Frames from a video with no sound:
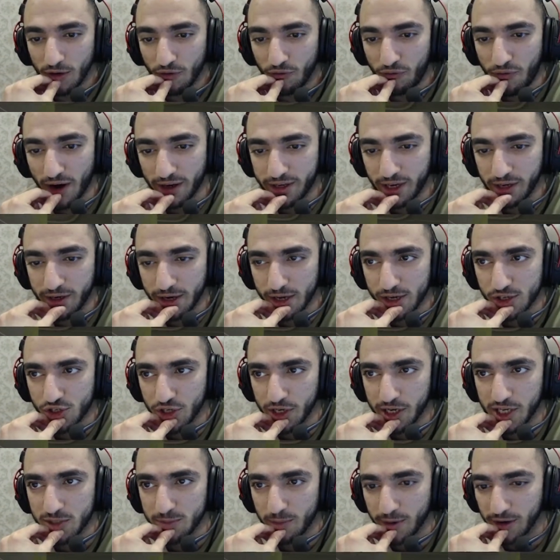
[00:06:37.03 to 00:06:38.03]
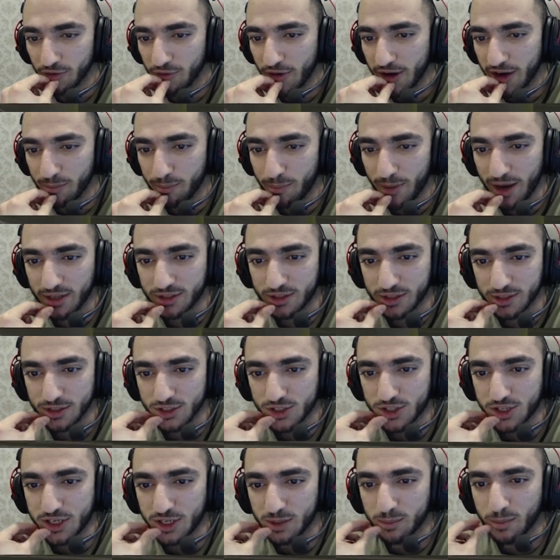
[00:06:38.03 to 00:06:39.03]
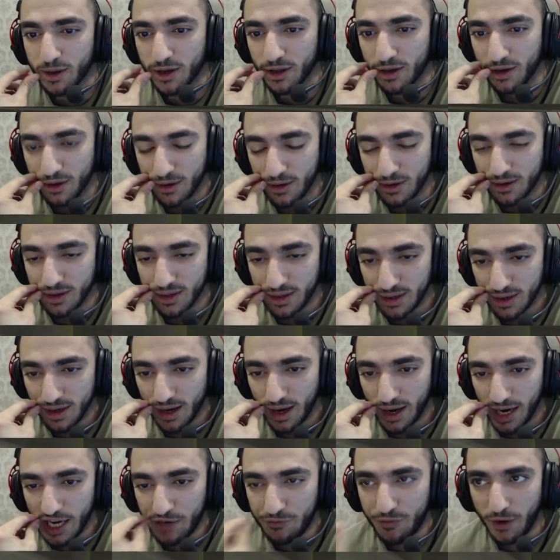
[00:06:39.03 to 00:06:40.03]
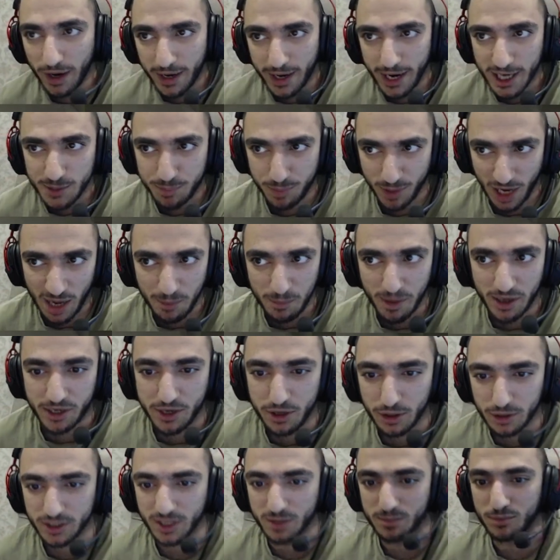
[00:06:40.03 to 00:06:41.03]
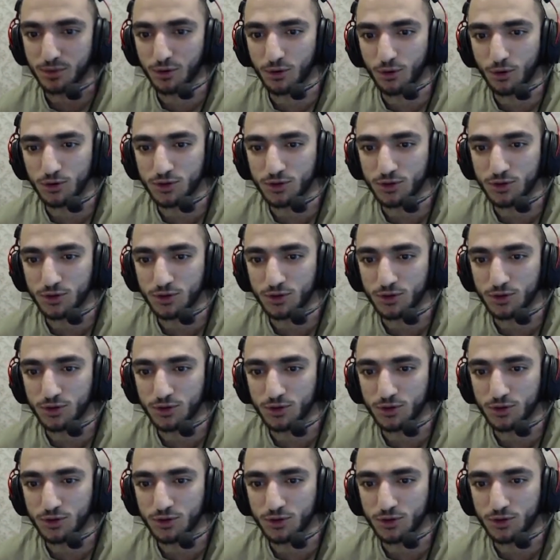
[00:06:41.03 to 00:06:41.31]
Fucking RGX, man. Very bad skin, man. If I had Prime, I kill him, bro.